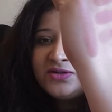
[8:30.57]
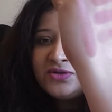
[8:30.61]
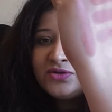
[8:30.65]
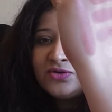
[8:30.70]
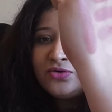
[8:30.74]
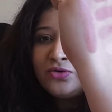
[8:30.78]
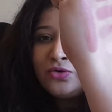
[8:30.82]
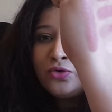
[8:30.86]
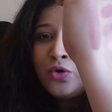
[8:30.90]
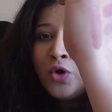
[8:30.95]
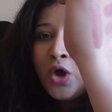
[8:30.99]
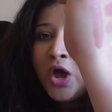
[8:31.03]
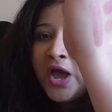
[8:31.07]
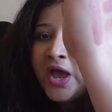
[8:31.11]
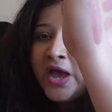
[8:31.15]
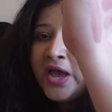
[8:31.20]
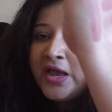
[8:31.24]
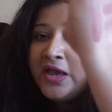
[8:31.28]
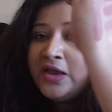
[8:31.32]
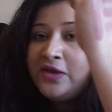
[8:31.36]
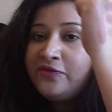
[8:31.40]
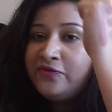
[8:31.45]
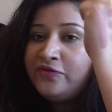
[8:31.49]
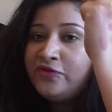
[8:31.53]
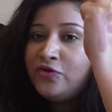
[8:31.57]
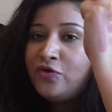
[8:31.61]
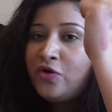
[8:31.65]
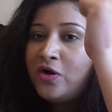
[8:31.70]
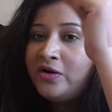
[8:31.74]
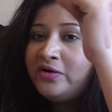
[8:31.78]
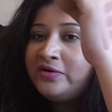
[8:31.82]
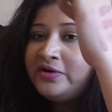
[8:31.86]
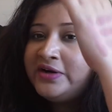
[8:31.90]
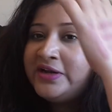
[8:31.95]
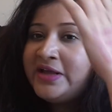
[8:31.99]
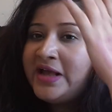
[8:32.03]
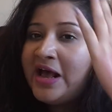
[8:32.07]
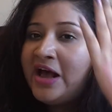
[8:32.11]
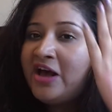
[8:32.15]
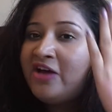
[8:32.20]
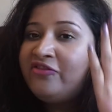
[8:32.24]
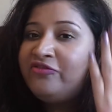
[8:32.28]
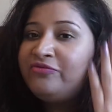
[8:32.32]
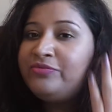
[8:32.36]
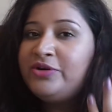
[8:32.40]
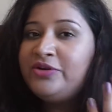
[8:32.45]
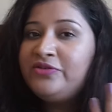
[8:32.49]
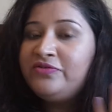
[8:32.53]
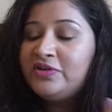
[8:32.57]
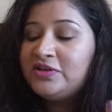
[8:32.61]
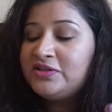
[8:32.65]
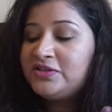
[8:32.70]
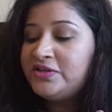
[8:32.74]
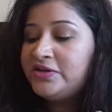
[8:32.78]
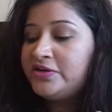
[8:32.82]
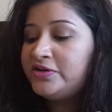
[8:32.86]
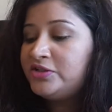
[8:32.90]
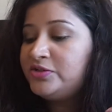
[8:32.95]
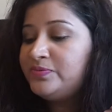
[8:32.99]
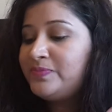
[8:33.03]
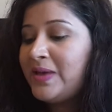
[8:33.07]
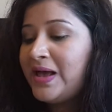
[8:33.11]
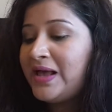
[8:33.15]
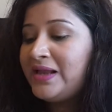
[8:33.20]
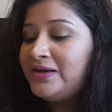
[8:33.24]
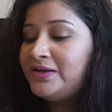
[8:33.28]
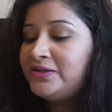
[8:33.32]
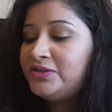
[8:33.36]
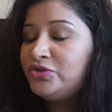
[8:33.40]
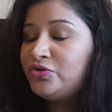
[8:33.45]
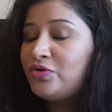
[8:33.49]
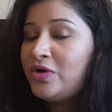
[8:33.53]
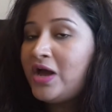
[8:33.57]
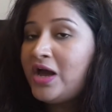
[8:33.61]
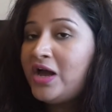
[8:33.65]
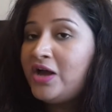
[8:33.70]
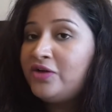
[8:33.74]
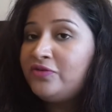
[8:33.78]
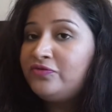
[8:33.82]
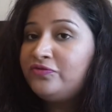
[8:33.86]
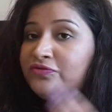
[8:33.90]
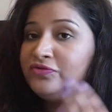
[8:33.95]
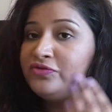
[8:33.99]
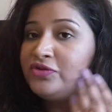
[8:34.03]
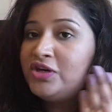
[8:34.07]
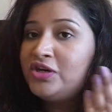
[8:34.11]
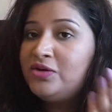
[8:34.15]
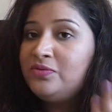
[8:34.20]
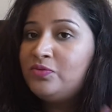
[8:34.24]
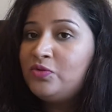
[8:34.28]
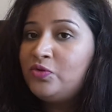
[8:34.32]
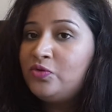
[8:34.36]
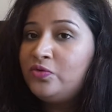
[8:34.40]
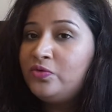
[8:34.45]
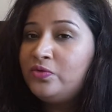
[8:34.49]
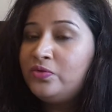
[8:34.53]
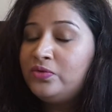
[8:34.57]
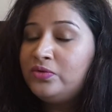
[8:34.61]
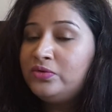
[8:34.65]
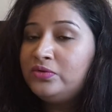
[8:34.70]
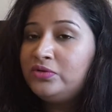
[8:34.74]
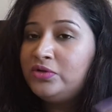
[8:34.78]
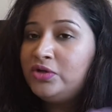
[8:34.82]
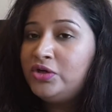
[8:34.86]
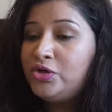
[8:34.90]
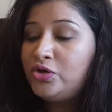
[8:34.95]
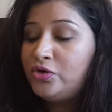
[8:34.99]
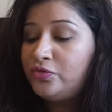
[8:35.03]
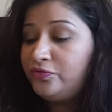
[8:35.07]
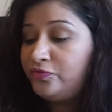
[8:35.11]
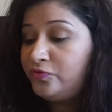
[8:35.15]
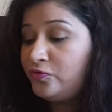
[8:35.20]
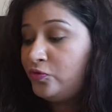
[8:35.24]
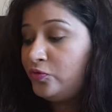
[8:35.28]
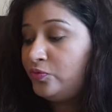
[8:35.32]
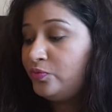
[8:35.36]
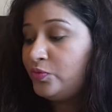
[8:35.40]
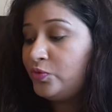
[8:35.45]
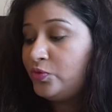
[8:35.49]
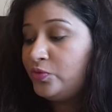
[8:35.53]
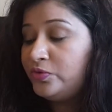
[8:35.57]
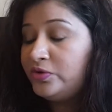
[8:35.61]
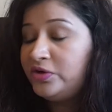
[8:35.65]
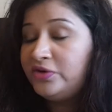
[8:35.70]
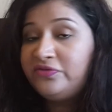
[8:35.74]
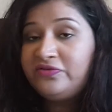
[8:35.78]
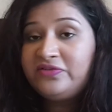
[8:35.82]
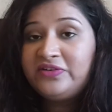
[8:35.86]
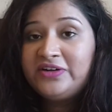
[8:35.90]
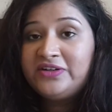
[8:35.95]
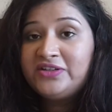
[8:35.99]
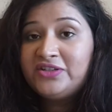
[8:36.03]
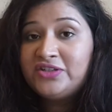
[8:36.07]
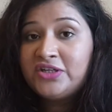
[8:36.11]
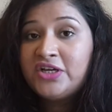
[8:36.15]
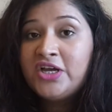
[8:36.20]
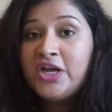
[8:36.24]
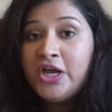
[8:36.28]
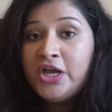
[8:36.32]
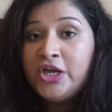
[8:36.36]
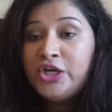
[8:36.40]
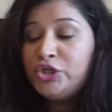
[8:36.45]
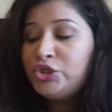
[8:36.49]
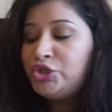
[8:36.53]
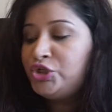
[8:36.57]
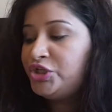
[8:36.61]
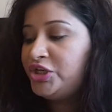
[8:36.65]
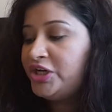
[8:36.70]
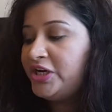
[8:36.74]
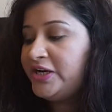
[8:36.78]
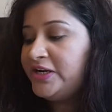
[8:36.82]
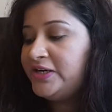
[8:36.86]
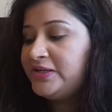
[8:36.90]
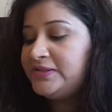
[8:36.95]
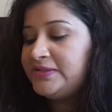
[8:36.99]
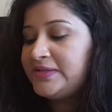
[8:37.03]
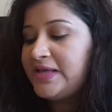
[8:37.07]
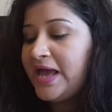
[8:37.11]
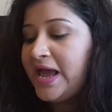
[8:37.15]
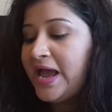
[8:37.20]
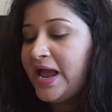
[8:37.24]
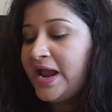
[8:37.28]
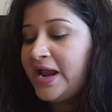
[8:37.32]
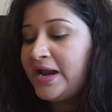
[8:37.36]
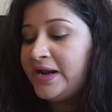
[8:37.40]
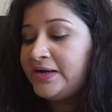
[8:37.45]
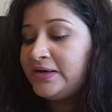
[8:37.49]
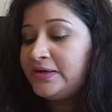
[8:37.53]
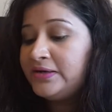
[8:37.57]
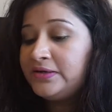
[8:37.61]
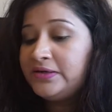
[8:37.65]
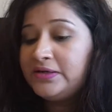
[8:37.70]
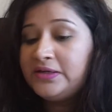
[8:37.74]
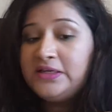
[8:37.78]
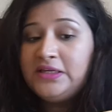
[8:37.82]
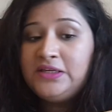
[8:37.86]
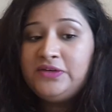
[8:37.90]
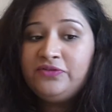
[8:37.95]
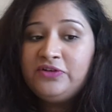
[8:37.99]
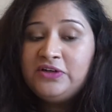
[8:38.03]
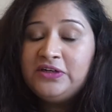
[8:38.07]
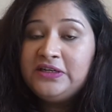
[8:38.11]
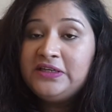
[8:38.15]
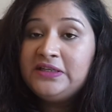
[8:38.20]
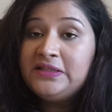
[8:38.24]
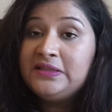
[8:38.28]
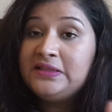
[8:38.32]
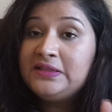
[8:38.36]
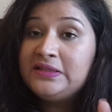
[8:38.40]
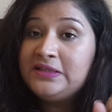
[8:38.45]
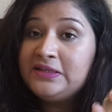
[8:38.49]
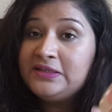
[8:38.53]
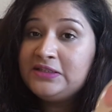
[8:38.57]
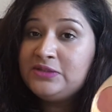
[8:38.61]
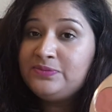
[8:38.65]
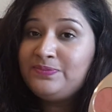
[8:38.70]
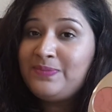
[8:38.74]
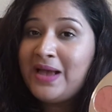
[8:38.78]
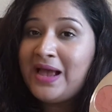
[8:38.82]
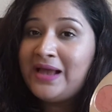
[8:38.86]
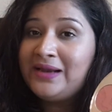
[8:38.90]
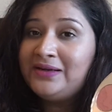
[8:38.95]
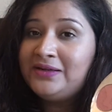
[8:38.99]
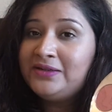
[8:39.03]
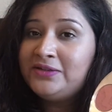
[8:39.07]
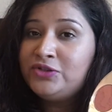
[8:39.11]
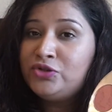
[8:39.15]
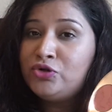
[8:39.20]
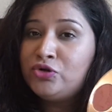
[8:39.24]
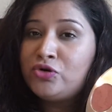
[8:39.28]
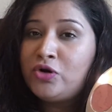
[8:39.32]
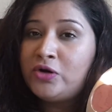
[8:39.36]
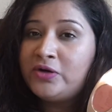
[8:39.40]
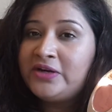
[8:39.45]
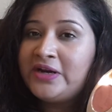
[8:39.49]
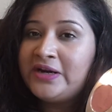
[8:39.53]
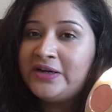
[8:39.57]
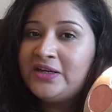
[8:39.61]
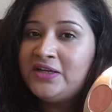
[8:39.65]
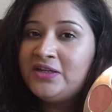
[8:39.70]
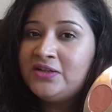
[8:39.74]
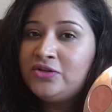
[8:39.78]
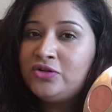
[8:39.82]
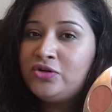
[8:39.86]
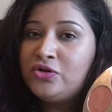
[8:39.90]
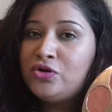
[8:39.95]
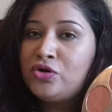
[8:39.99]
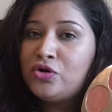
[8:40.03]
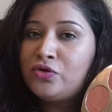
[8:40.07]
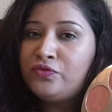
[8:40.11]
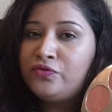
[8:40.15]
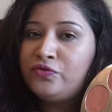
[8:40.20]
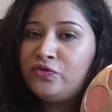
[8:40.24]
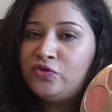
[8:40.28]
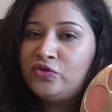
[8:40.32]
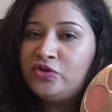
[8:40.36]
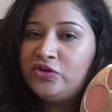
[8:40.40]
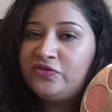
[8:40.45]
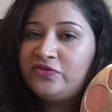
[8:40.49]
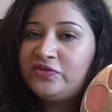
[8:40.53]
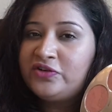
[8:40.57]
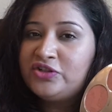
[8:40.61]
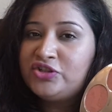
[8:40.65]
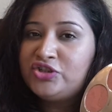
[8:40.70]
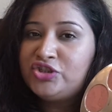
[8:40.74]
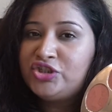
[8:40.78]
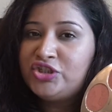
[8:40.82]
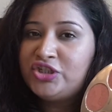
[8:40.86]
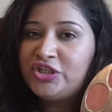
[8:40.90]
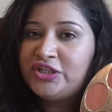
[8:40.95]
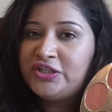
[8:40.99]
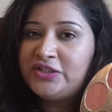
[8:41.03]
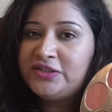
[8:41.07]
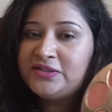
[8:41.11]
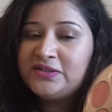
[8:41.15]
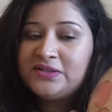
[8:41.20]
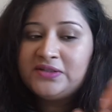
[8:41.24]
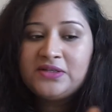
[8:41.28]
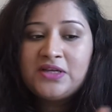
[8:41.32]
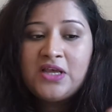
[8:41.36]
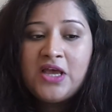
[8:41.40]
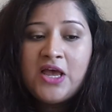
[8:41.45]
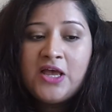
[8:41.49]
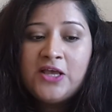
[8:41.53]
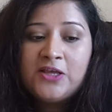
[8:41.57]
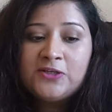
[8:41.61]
So if you already have previous year's palette, you have 3 or 4 more different shades, and even in this palette you're not getting 3 or 4 different shades.